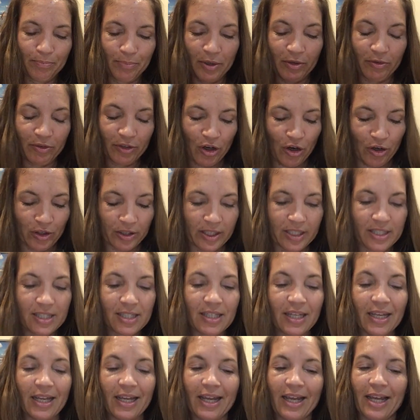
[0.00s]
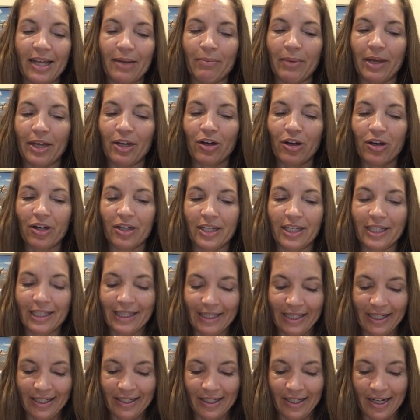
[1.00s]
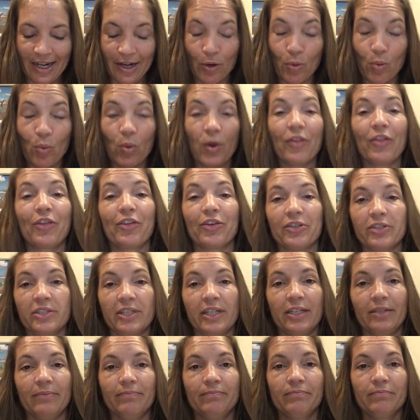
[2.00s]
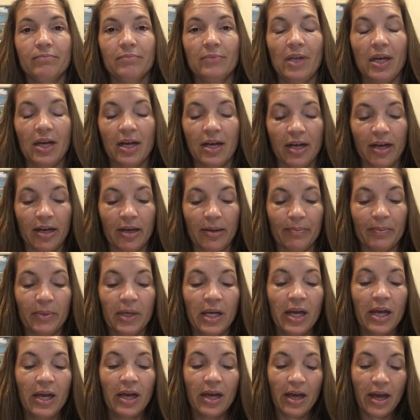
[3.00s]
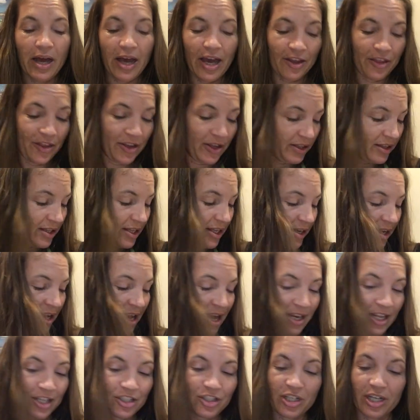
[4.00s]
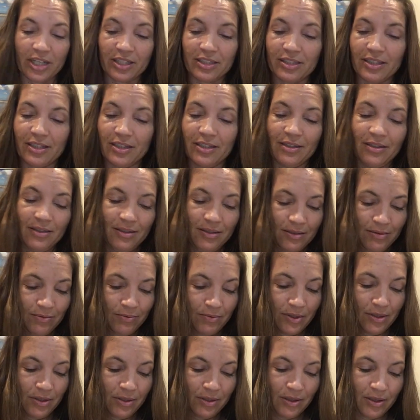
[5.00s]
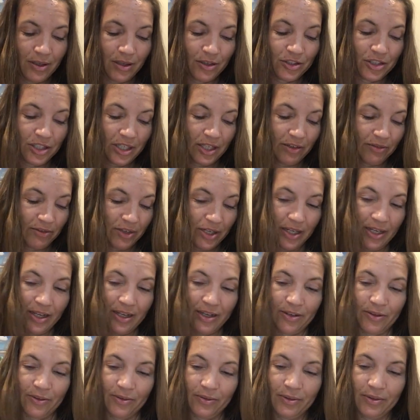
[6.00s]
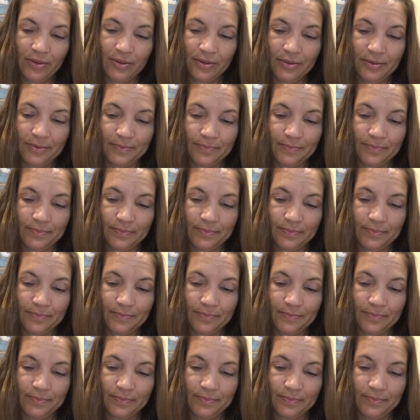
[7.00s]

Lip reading: but regardless. And my Guardian landed at a 113. I think that had I checked it, well, I'll check it right now.